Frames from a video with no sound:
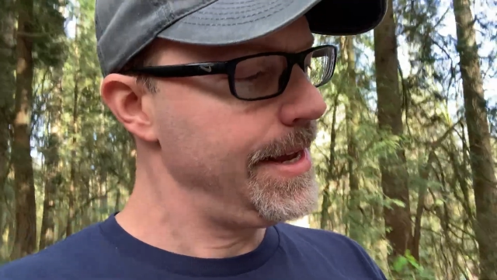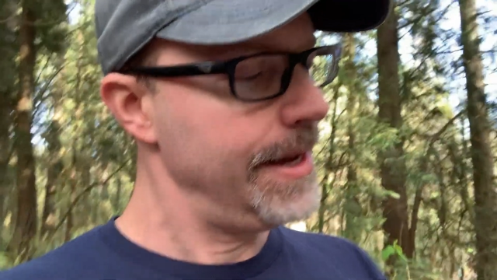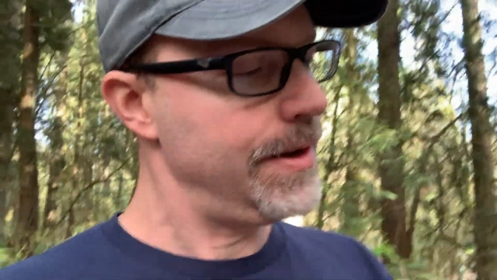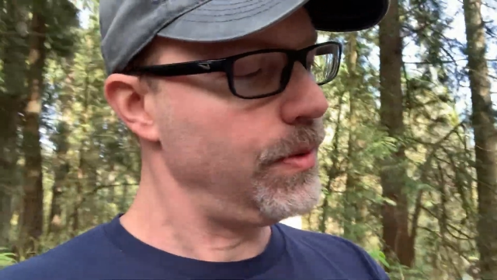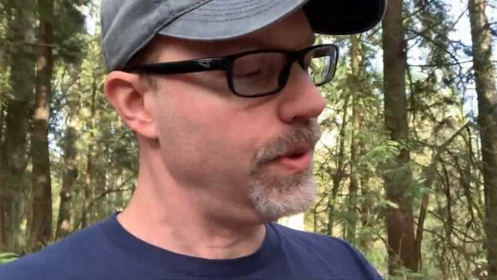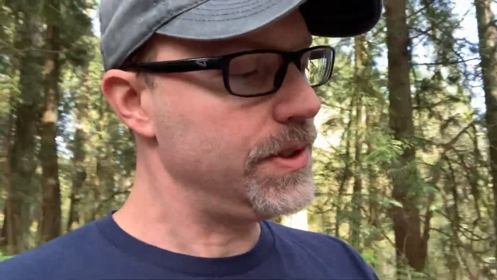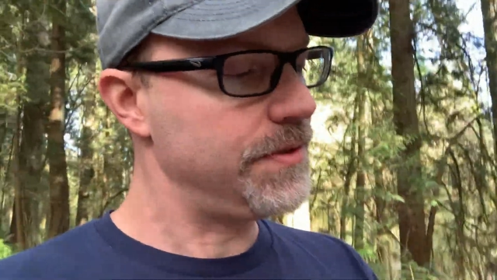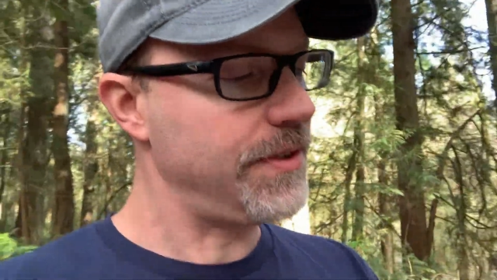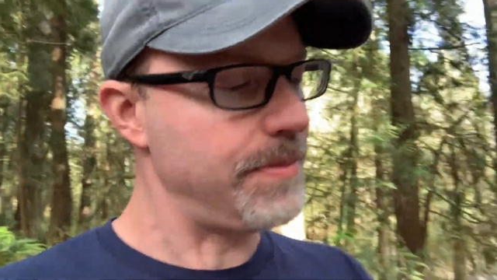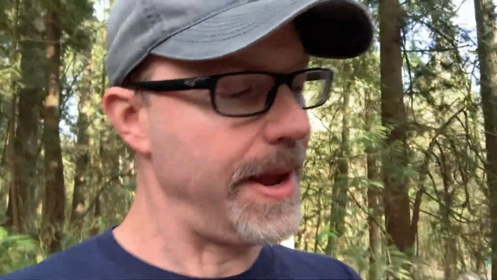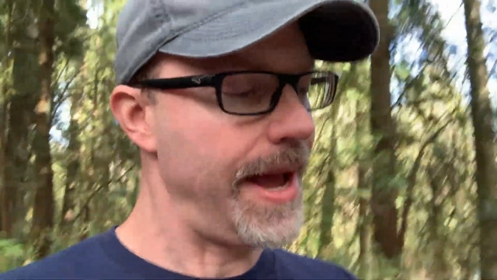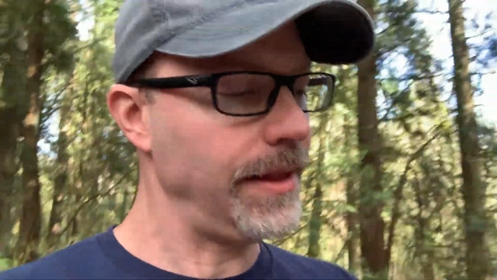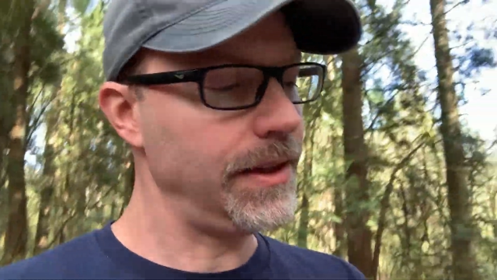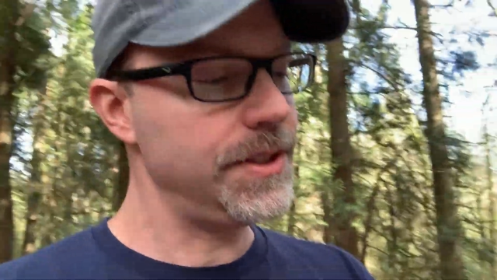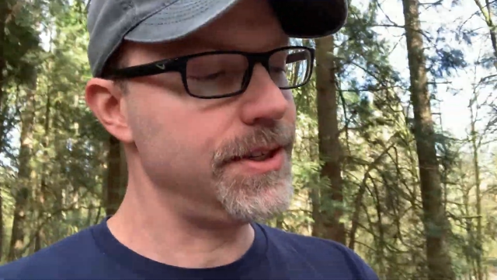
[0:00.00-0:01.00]
It was from
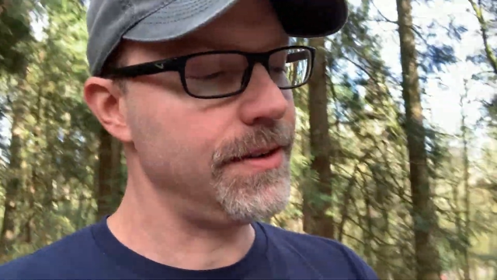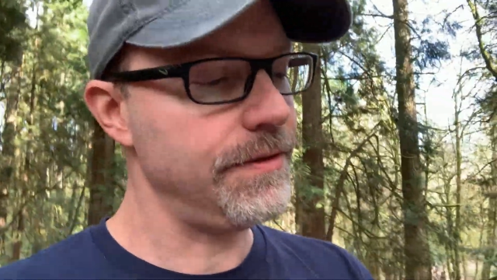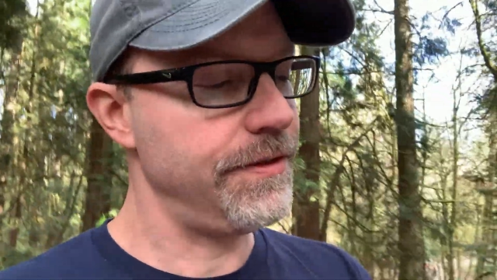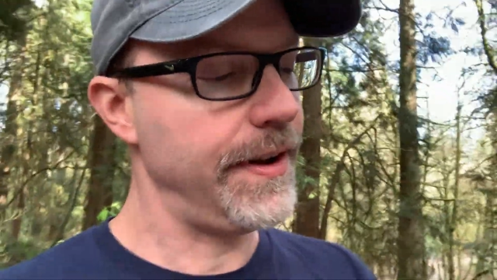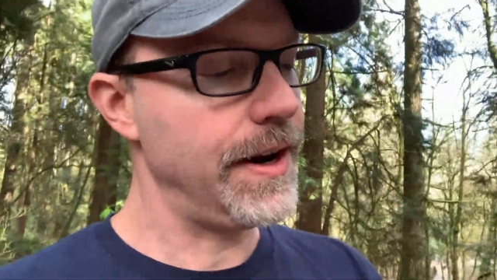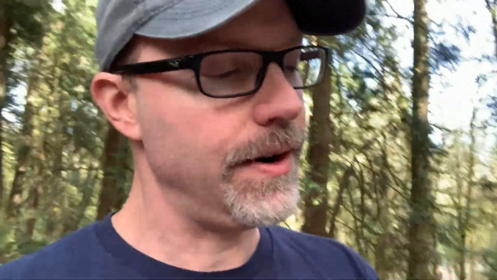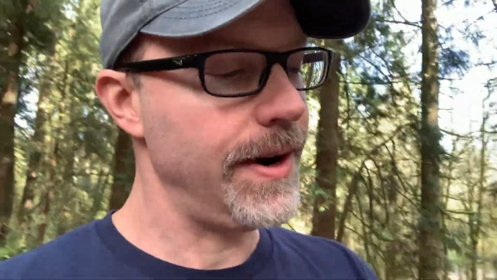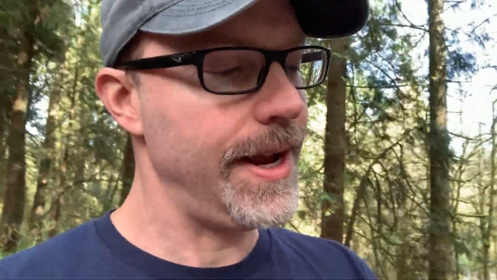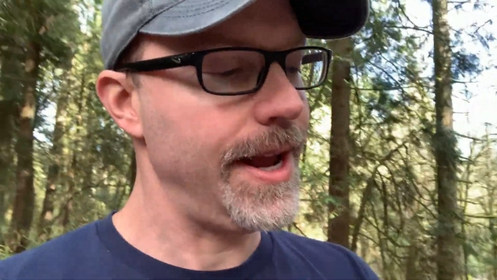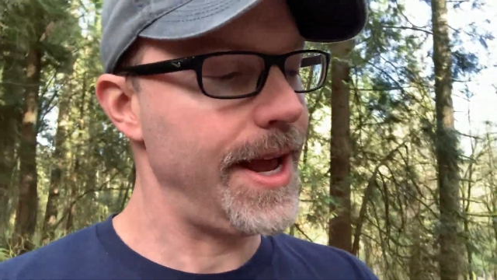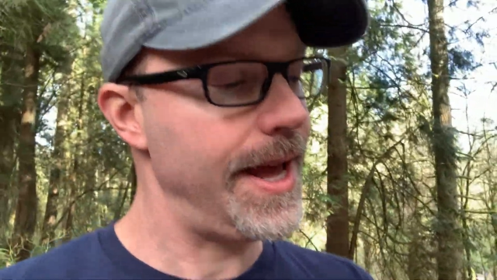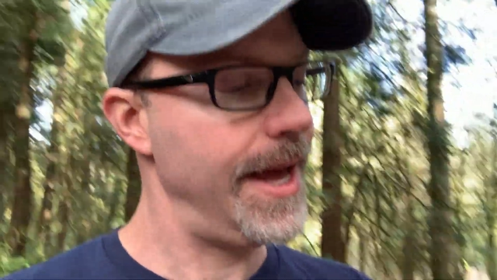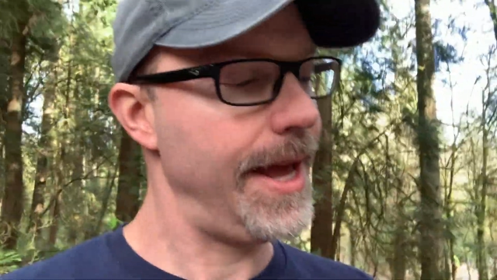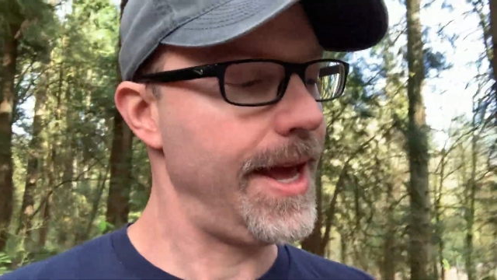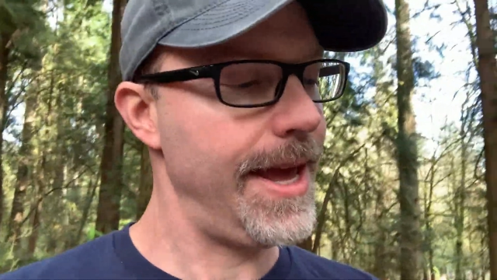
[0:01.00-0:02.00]
Allison Ferry
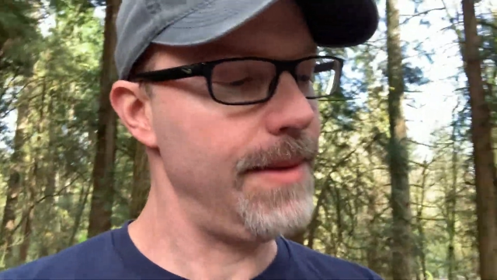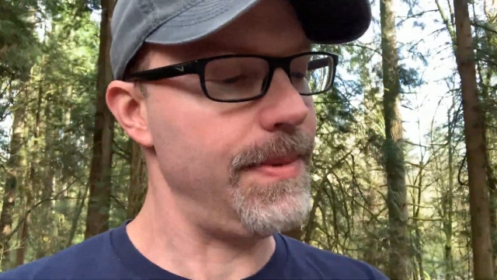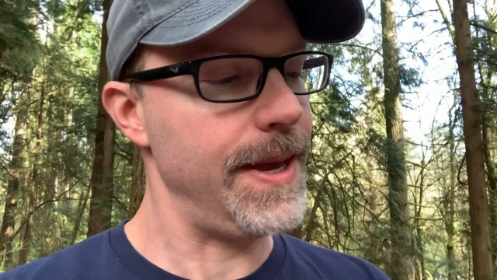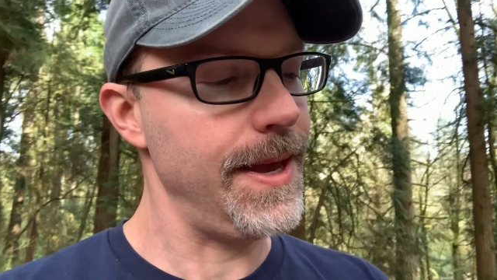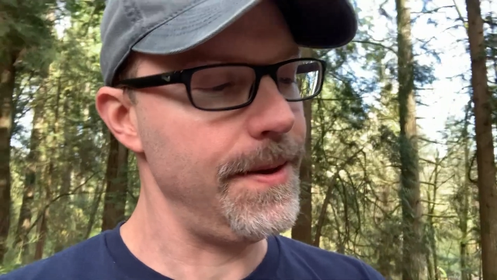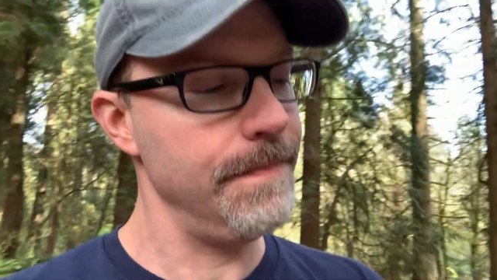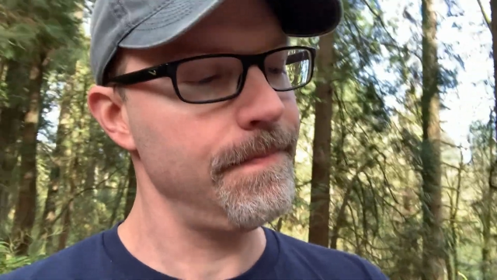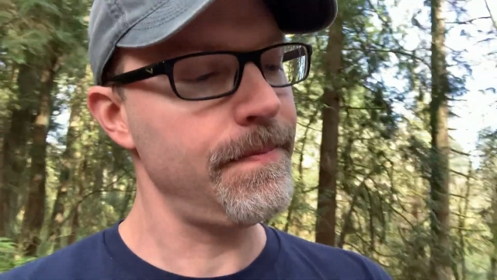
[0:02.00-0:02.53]
Aby.